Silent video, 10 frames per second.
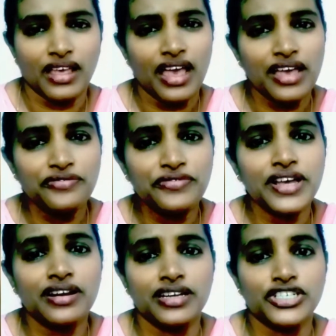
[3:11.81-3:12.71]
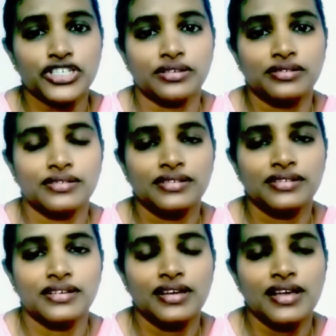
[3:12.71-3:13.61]
every creature
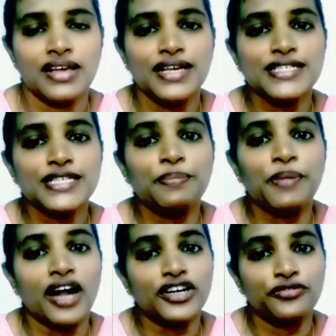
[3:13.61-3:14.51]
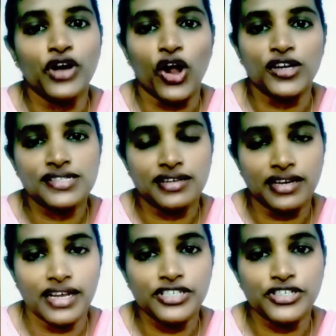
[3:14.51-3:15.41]
is a part of God's
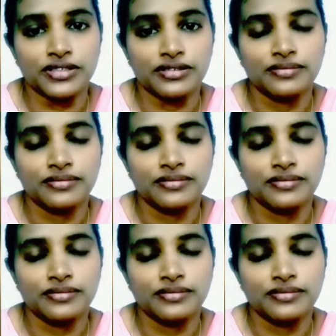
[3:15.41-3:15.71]
creation.